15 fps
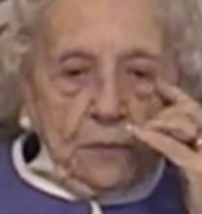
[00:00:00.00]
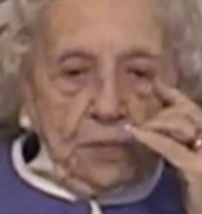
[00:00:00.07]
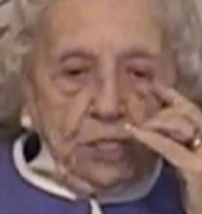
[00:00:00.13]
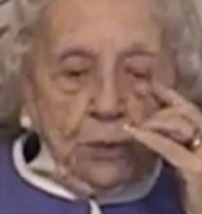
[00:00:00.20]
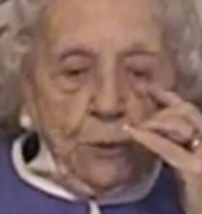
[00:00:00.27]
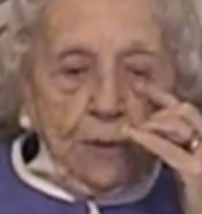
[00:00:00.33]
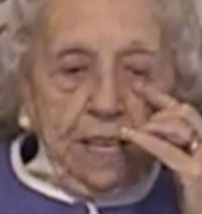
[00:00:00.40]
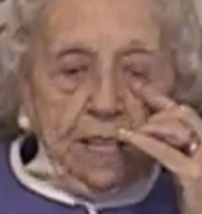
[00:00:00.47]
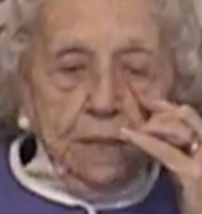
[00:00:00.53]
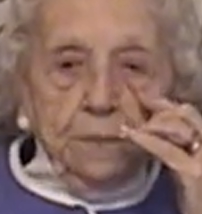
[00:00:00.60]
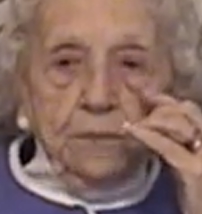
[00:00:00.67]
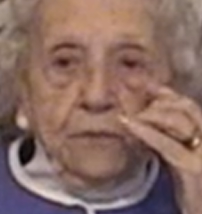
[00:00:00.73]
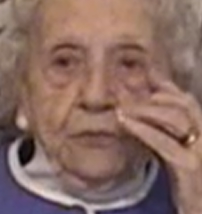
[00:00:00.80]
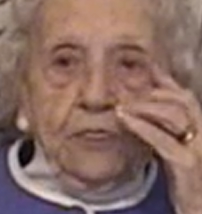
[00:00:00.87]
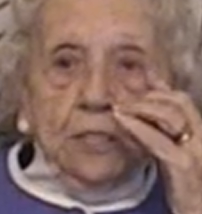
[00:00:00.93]
so he
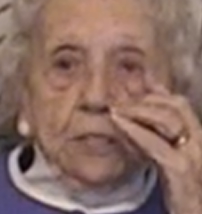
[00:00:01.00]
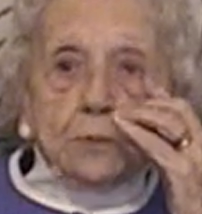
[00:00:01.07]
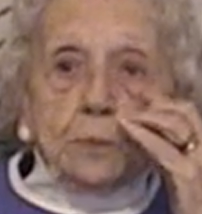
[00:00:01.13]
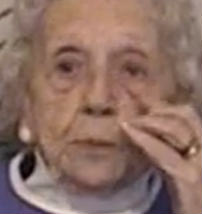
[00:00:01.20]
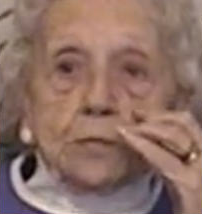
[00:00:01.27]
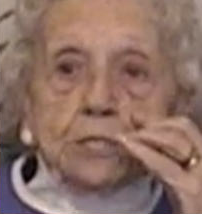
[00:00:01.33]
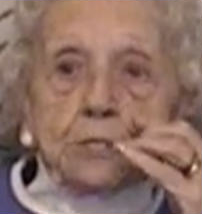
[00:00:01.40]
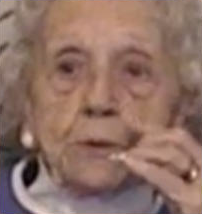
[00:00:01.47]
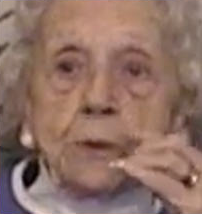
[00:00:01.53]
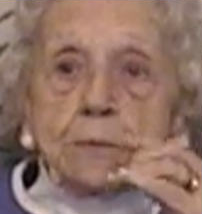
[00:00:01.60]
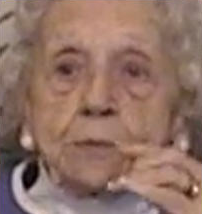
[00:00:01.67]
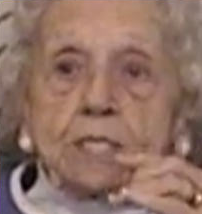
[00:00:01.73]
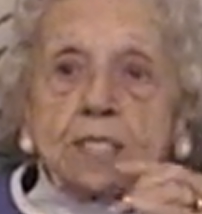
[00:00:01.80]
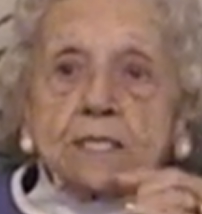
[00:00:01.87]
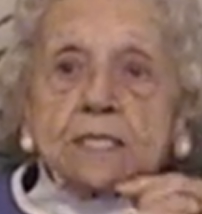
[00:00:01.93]
could fill
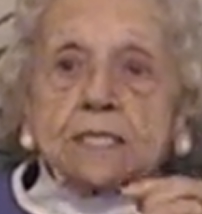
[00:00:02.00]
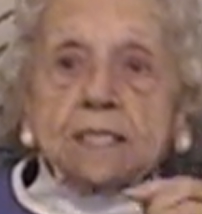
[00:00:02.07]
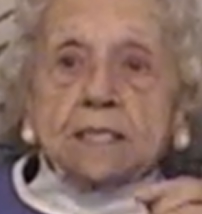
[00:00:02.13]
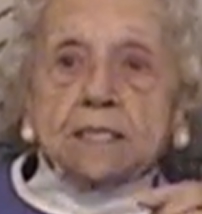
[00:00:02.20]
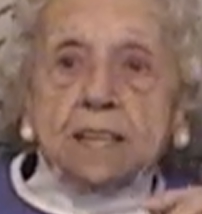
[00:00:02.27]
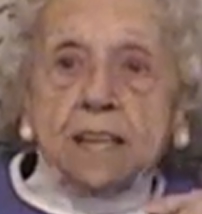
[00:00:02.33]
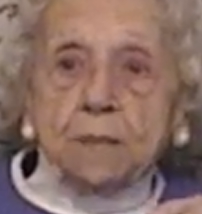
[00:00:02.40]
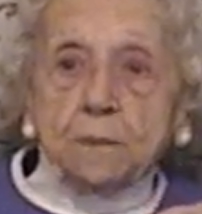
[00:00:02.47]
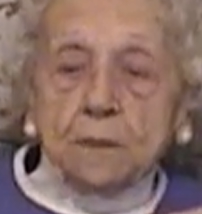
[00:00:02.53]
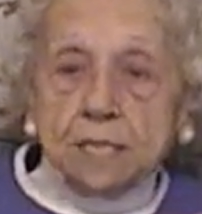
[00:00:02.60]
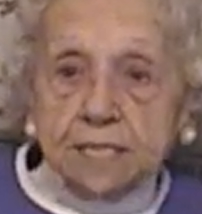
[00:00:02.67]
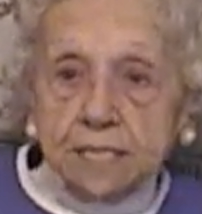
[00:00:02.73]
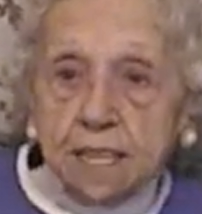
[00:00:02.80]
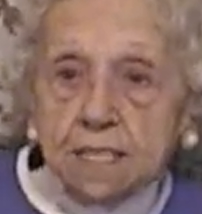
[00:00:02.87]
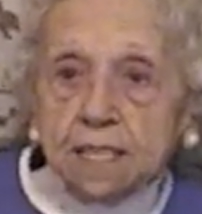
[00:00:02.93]
prescriptions, and he
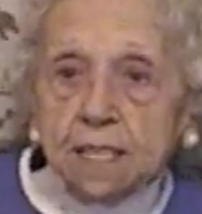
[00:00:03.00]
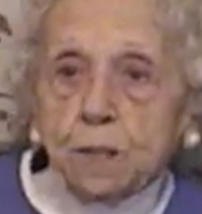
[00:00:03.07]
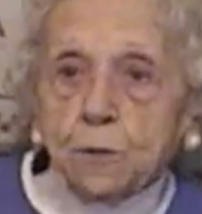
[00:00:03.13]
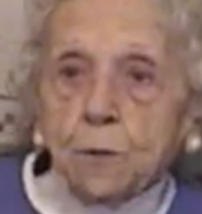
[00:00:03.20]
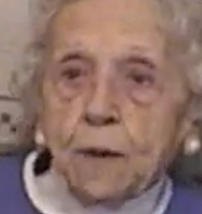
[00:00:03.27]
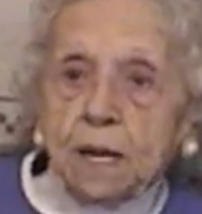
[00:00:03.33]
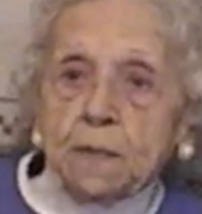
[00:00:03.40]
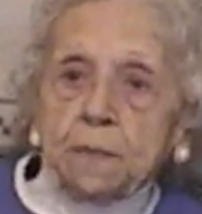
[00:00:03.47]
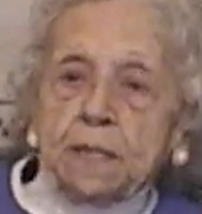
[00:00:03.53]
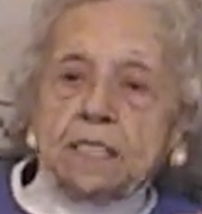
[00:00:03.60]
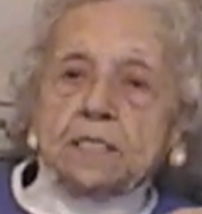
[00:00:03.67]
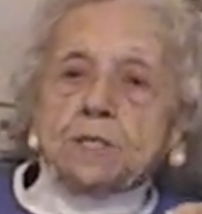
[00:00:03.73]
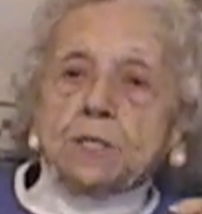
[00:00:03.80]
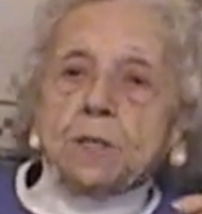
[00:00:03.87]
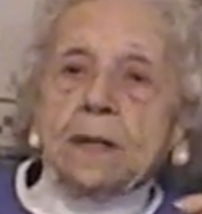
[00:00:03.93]
was getting quite a bit
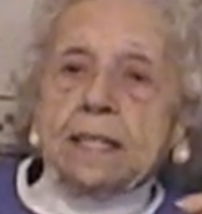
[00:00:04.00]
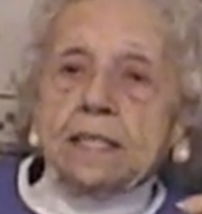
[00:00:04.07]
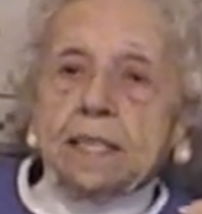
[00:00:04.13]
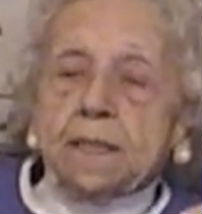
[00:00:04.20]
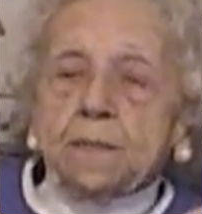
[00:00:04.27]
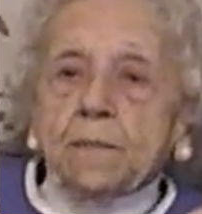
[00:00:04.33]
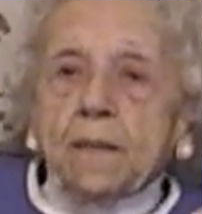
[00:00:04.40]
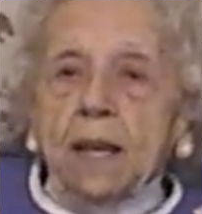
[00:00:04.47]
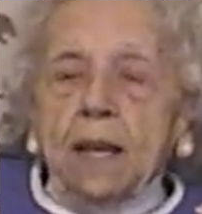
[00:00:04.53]
of training.